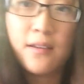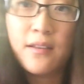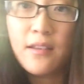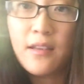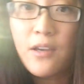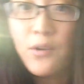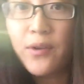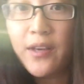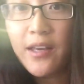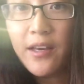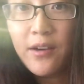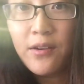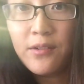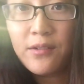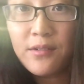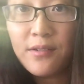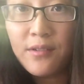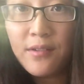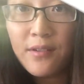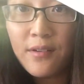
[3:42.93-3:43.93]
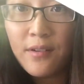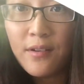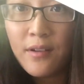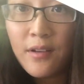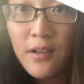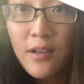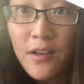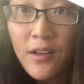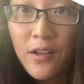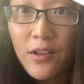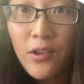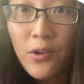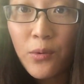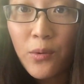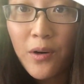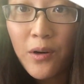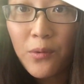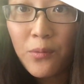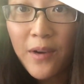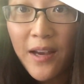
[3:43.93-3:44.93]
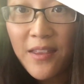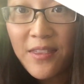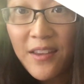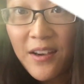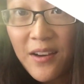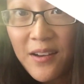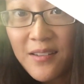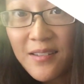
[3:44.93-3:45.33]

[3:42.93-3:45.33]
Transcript: there we go, the word right there,